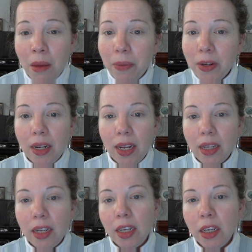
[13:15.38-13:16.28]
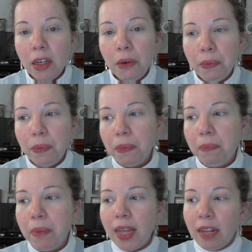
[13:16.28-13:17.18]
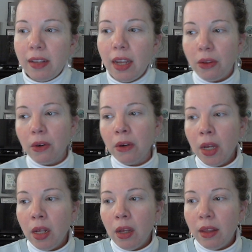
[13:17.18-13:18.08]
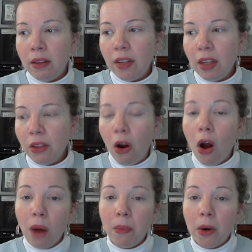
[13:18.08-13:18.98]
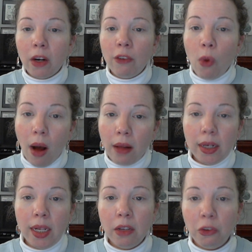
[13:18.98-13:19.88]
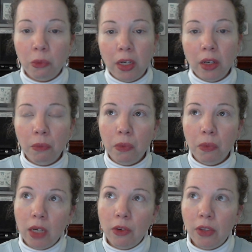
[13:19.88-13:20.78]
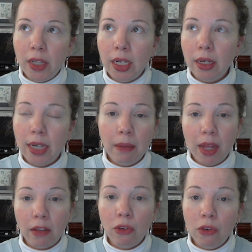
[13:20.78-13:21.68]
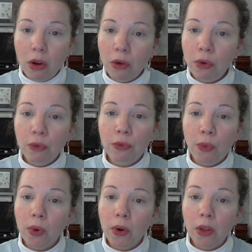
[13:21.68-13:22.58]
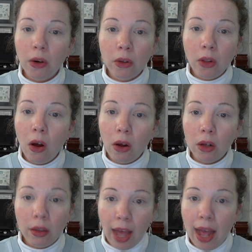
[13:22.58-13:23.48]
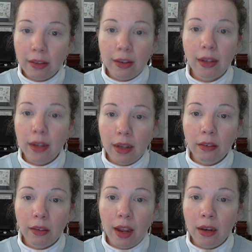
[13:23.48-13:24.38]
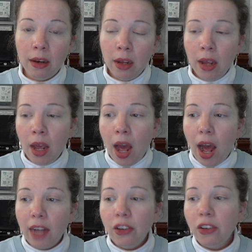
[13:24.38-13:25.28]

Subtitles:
But but that's the other hallmark of quality, is when you see a name that's known for their long lastingness. And I